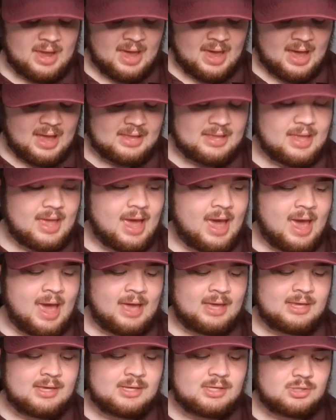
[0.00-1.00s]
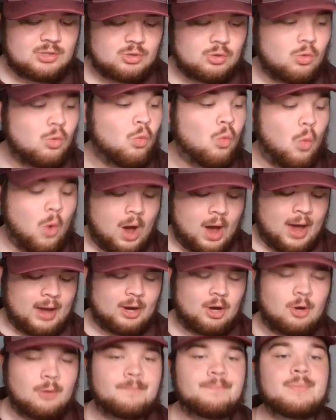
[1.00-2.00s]
at Aggies
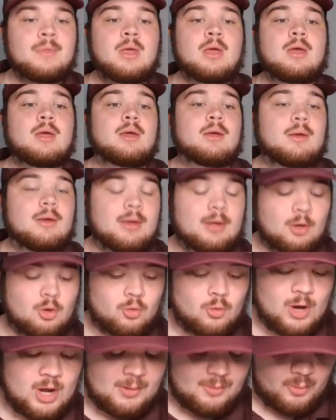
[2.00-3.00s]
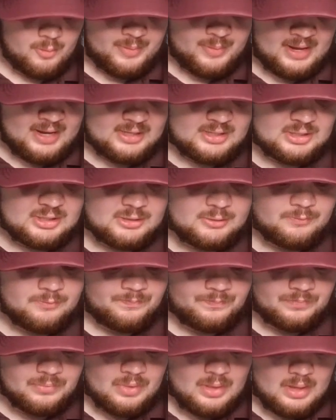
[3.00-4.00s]
Wire. Incredible piece.
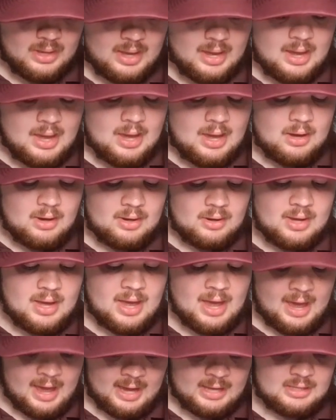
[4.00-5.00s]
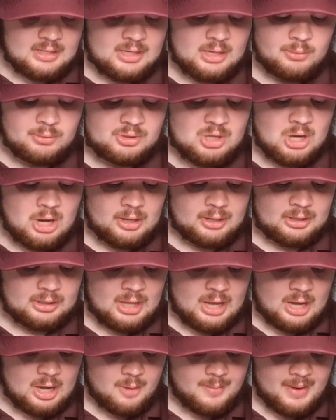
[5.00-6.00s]
And it was talking a
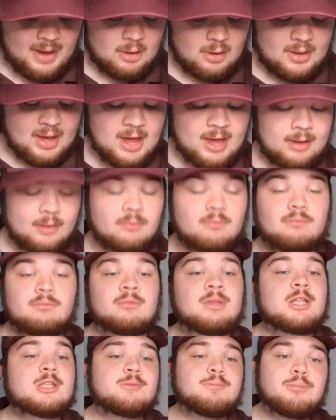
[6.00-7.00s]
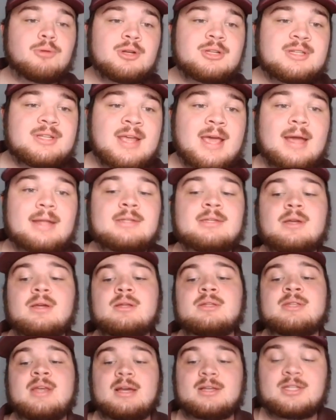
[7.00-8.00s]
lot about, hey, let's predict
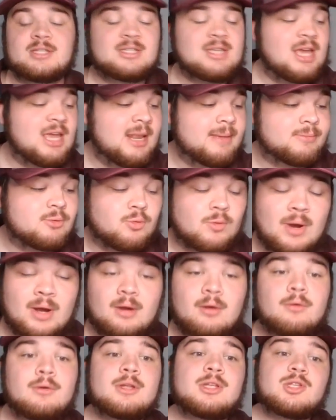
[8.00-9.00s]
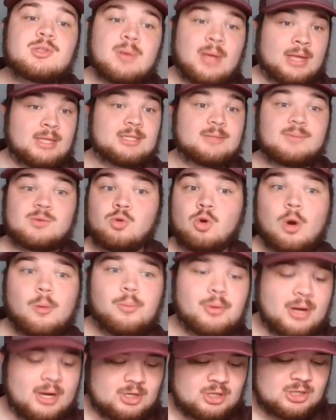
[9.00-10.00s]
Texas A&M's record and some score
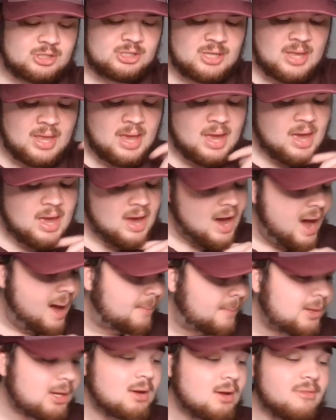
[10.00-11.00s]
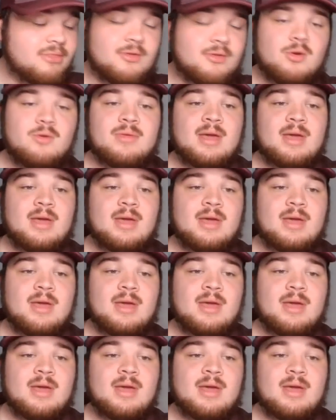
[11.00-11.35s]
predictions. And I'm going to go through